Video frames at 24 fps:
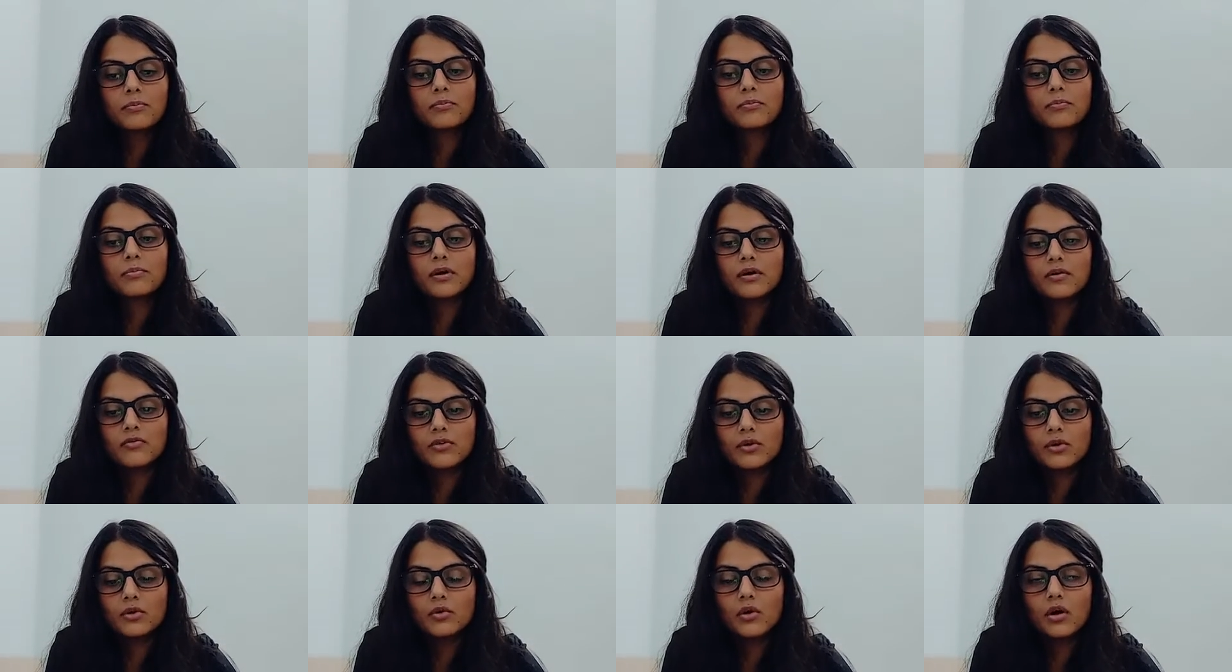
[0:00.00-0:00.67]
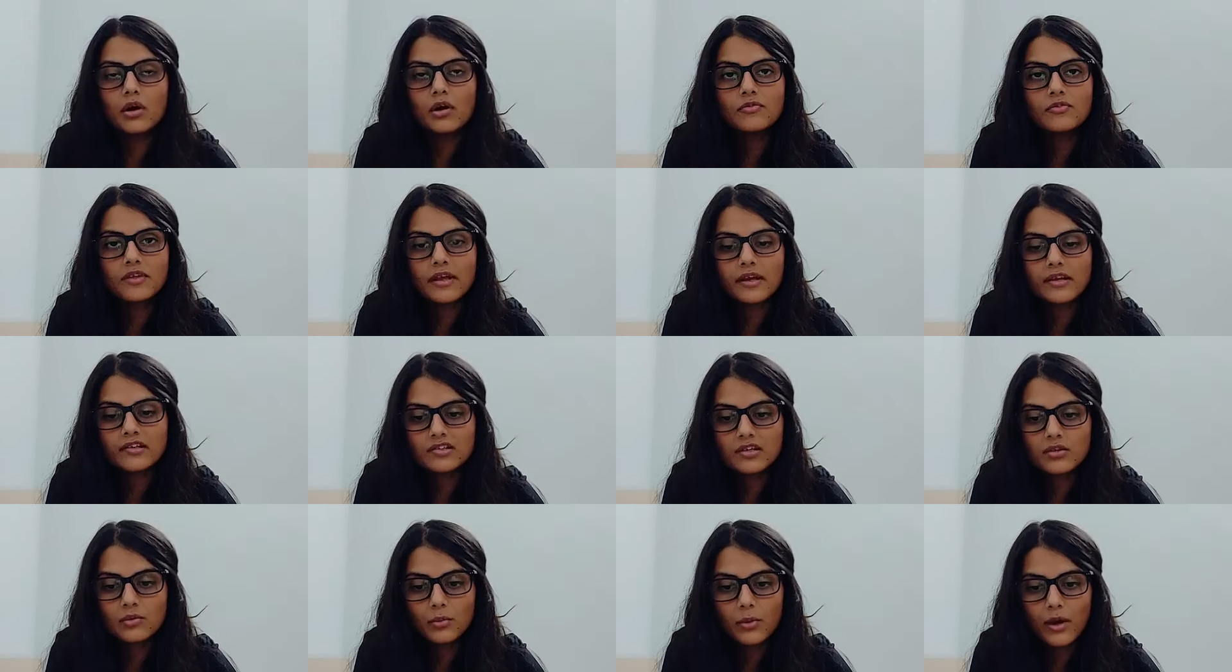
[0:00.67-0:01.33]
purview of
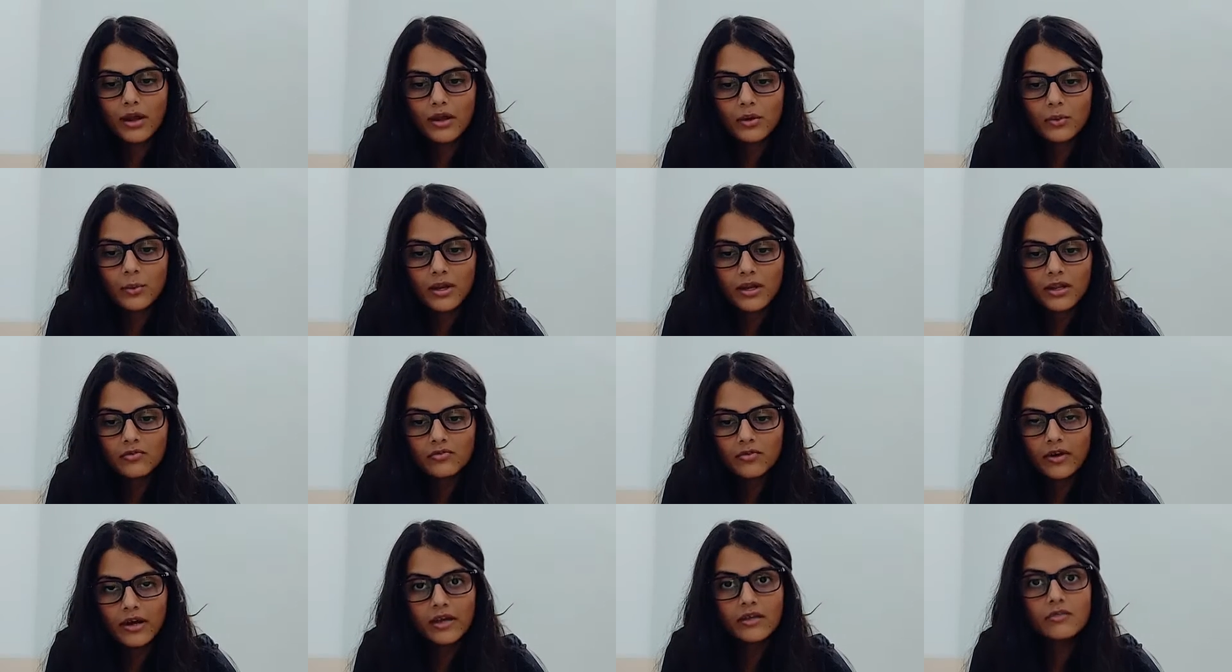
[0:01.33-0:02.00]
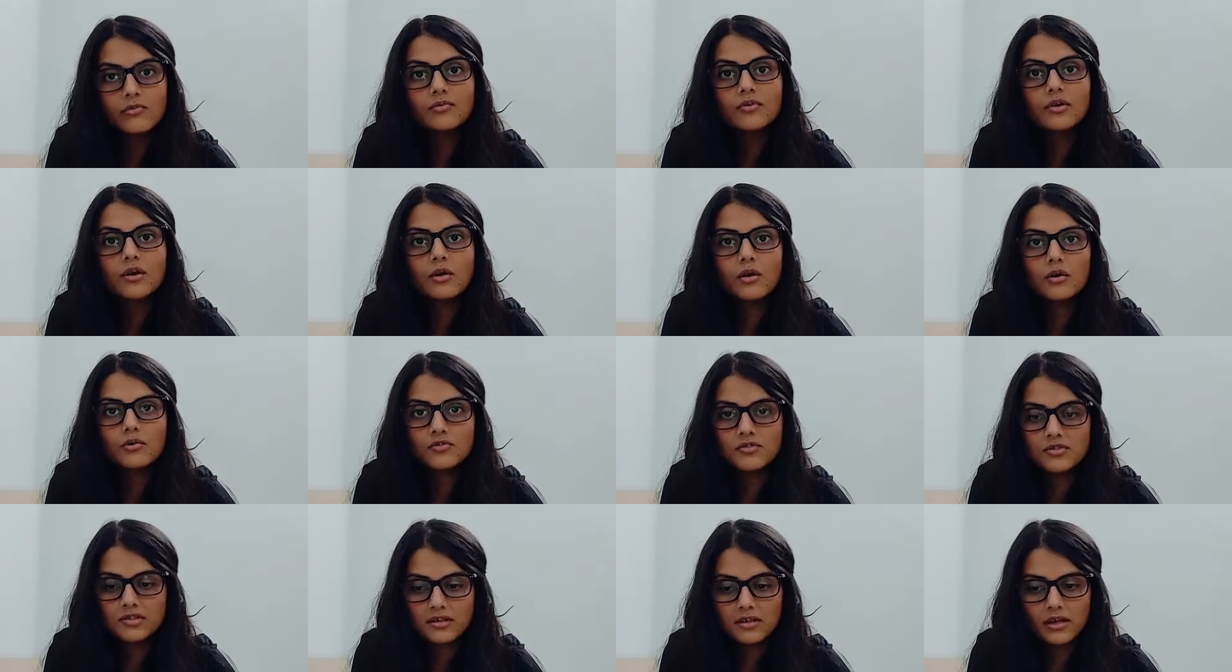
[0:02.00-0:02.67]
section one twenty-five of
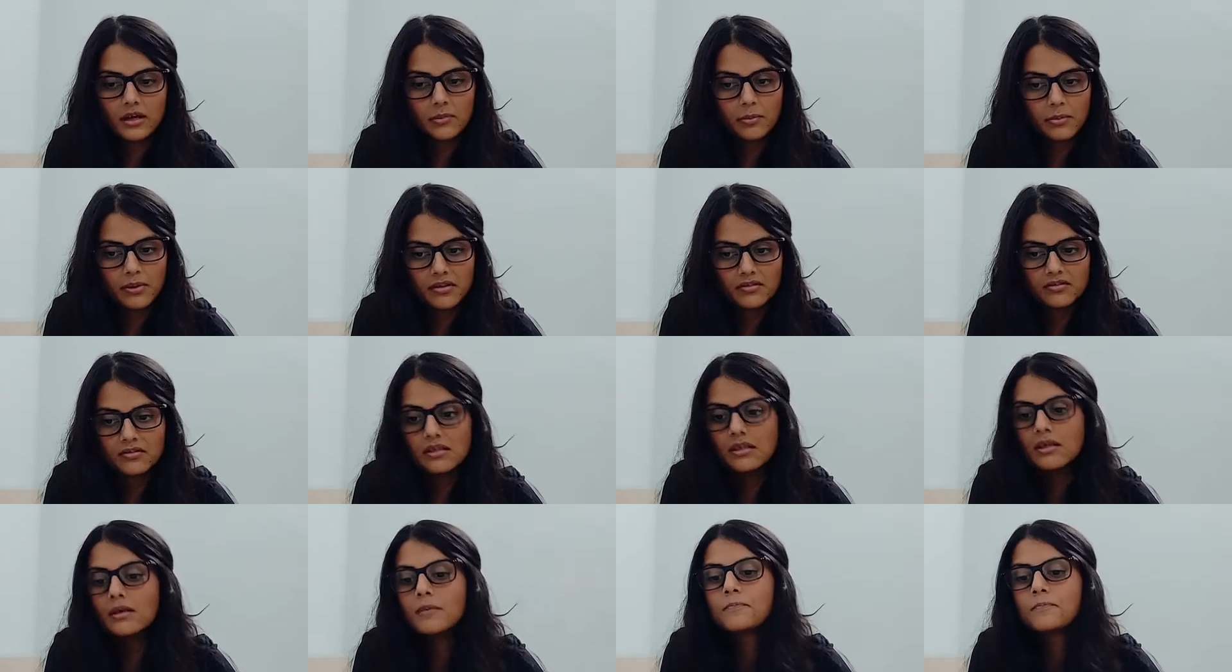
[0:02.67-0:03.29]
C R P C.